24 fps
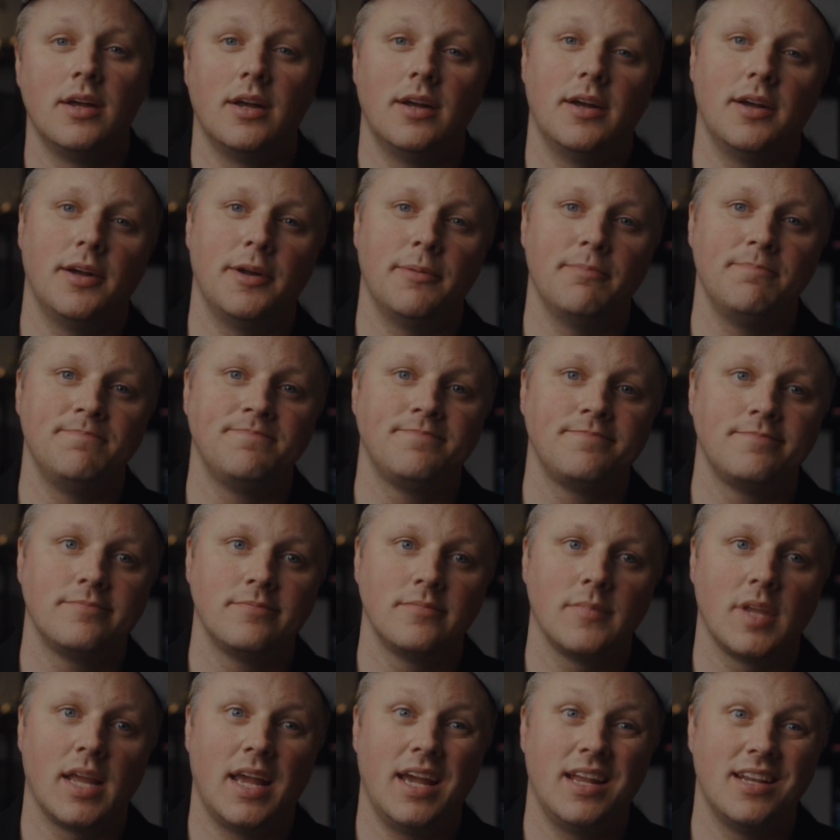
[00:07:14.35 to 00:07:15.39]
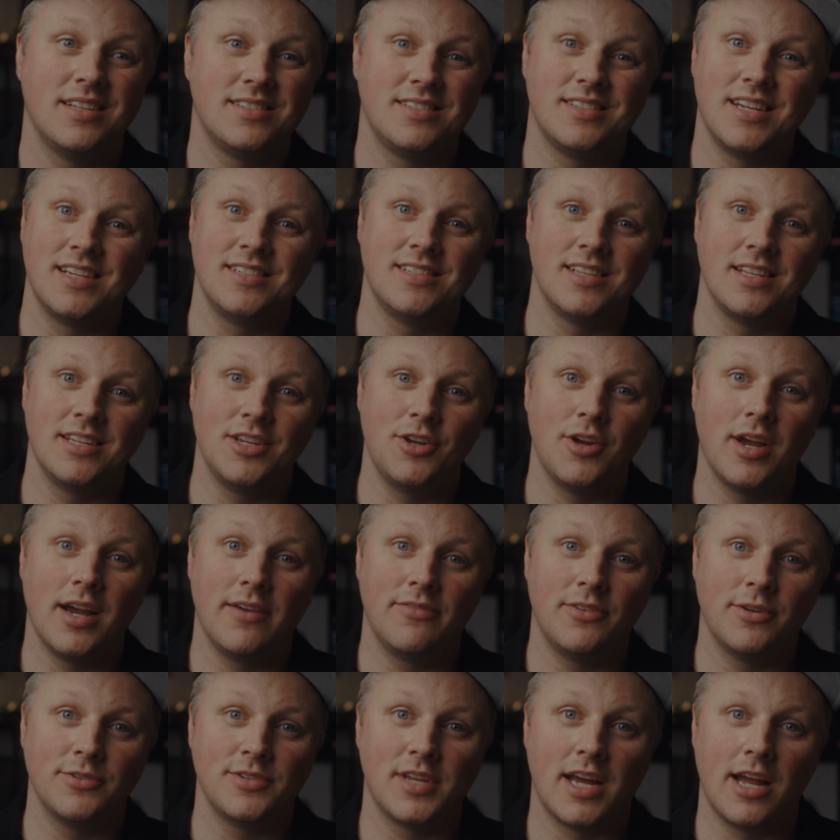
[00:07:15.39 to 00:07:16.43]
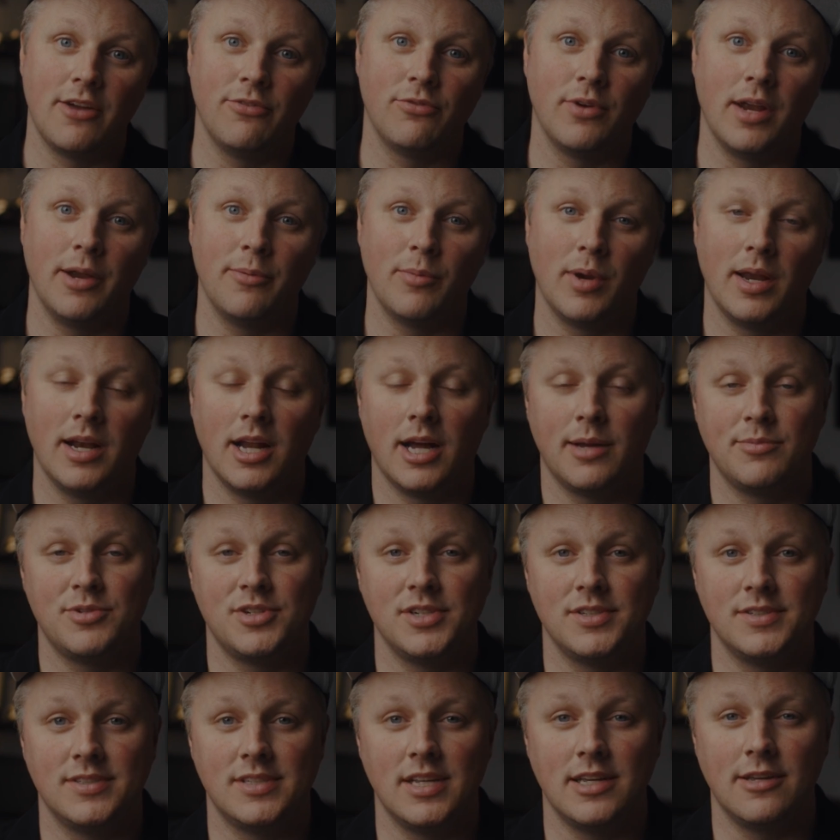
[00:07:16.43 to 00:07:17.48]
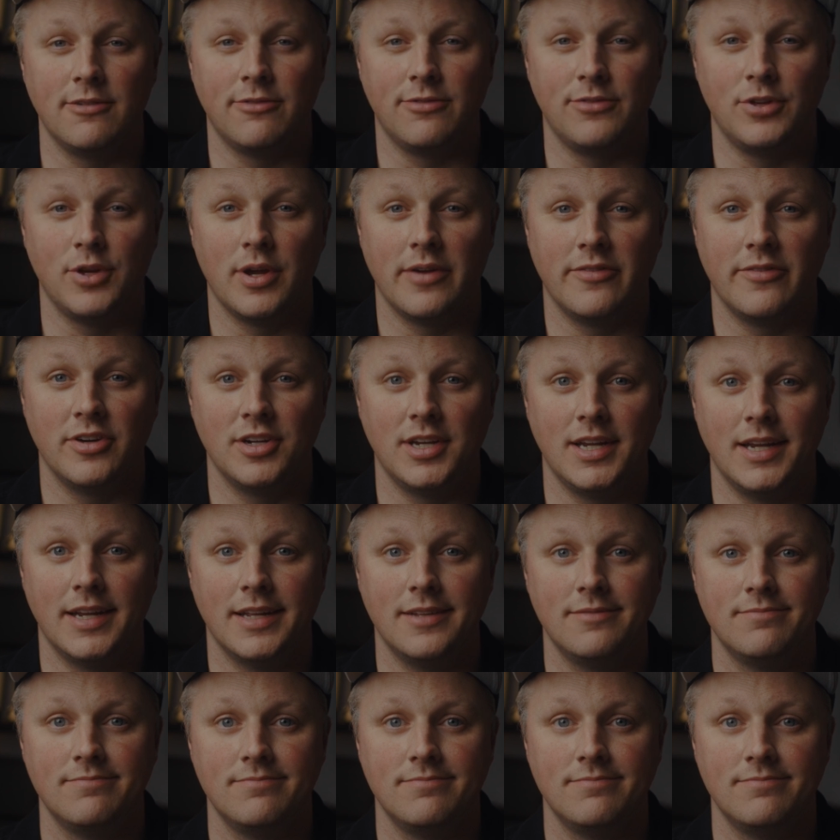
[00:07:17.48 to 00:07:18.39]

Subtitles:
And it's nice that you have those high frame rate options if you ever need it.